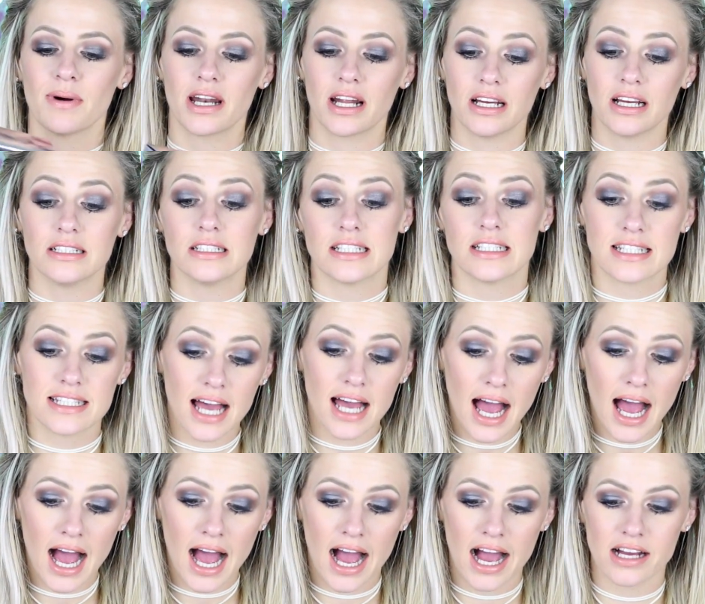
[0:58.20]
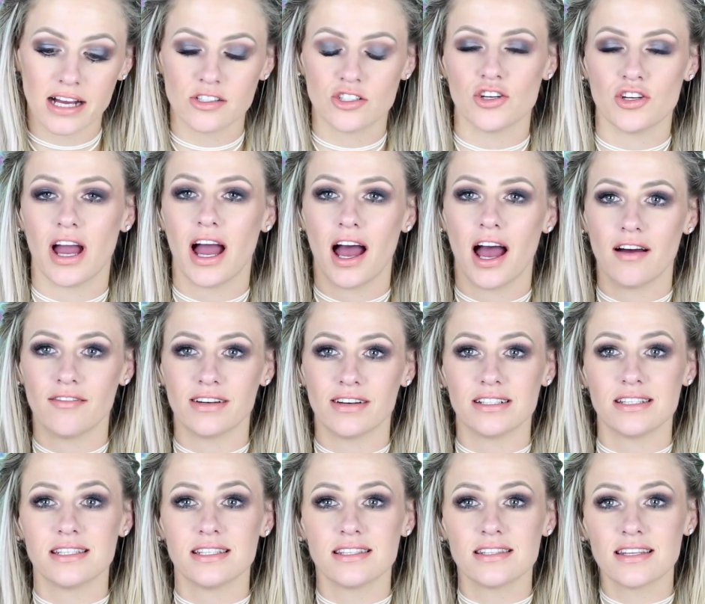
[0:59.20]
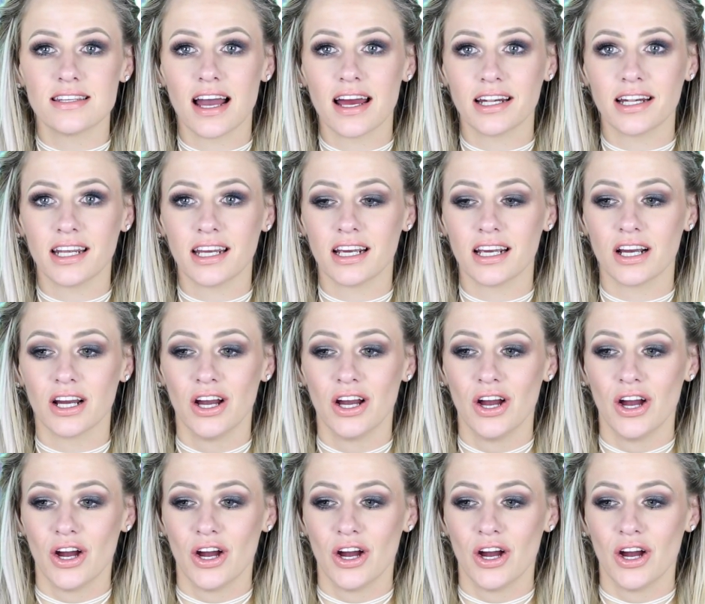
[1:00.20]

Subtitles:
but inside you have a stunning